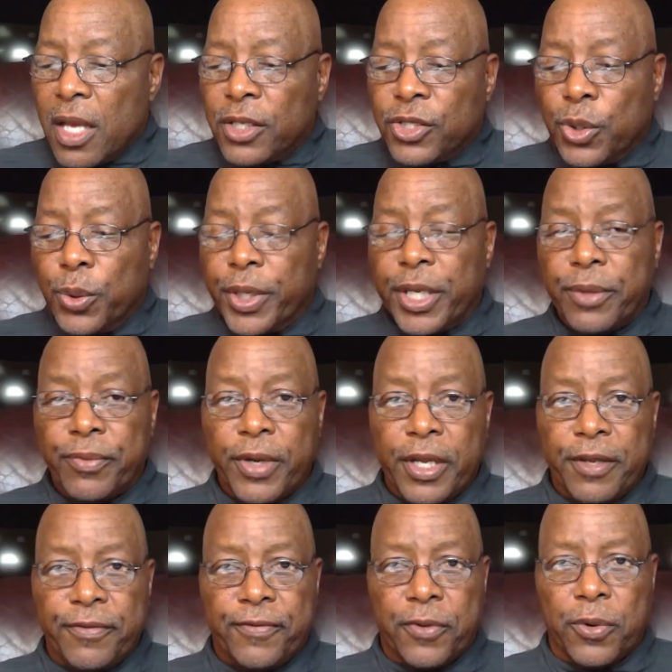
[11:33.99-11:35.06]
So we're getting ready
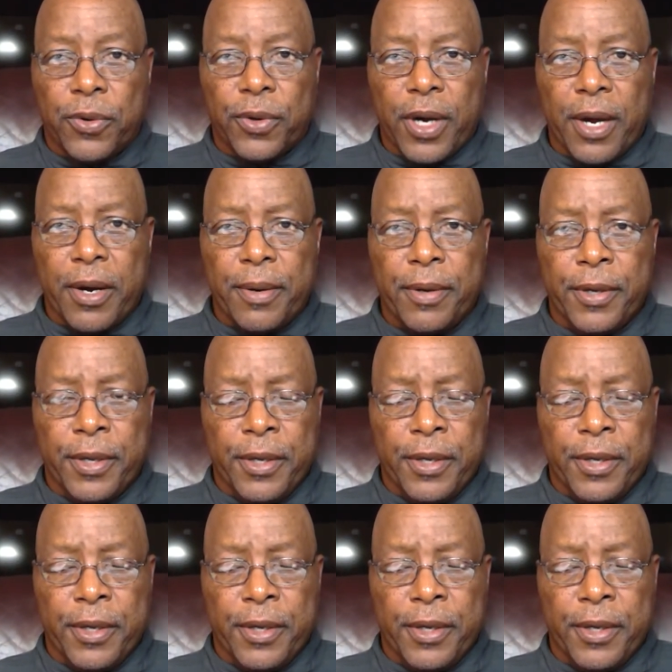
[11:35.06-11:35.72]
for our